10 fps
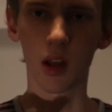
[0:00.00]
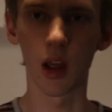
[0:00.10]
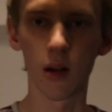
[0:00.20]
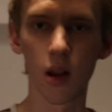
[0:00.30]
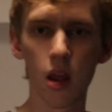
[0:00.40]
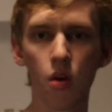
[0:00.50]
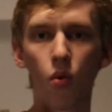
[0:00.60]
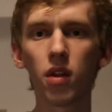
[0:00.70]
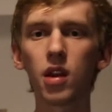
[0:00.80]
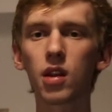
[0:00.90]
good.
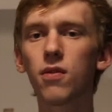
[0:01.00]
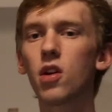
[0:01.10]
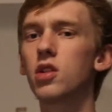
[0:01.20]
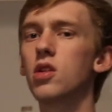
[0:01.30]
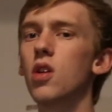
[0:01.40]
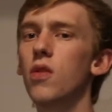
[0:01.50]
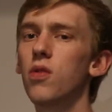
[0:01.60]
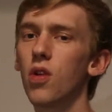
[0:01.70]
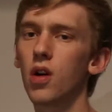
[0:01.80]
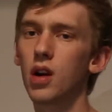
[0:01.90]
One thing the verts are known
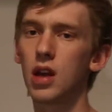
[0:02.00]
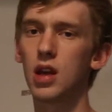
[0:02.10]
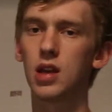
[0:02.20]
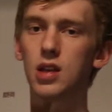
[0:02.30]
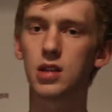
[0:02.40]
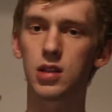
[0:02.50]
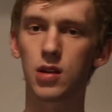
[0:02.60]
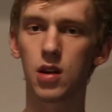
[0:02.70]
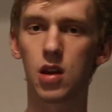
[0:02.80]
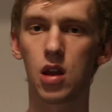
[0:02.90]
for is
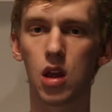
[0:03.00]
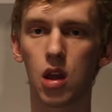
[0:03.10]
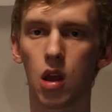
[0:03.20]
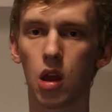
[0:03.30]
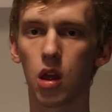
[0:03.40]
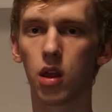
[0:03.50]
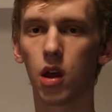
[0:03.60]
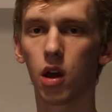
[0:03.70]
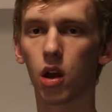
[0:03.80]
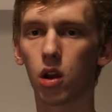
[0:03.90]

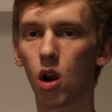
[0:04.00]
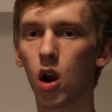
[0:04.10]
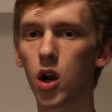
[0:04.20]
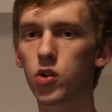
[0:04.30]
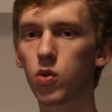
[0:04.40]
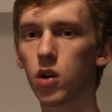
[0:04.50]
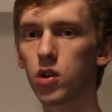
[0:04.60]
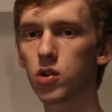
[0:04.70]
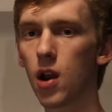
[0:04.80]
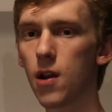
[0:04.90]
the card
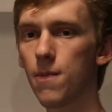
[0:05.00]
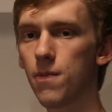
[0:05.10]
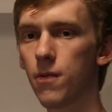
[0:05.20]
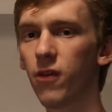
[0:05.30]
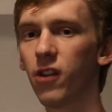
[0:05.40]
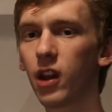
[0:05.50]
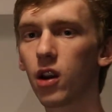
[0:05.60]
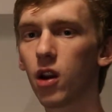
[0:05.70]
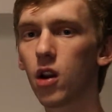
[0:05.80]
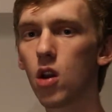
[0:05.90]
twirls, right?
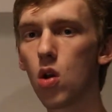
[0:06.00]
Flicker.